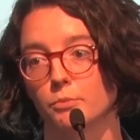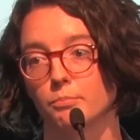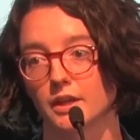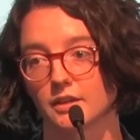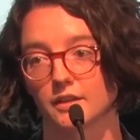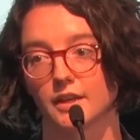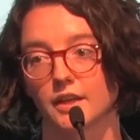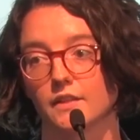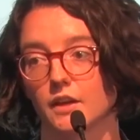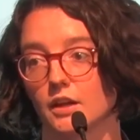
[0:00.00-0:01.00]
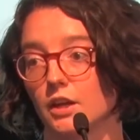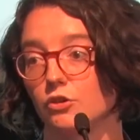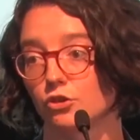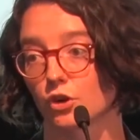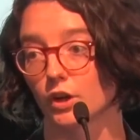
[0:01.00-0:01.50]
and bundling the
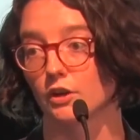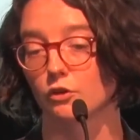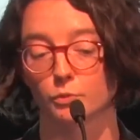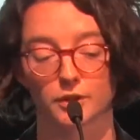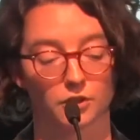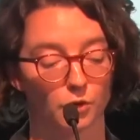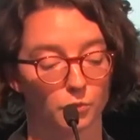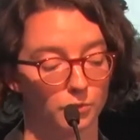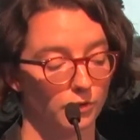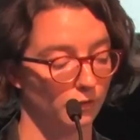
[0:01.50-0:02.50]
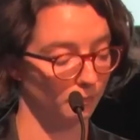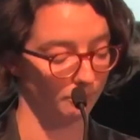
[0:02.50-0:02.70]
insurance with loans.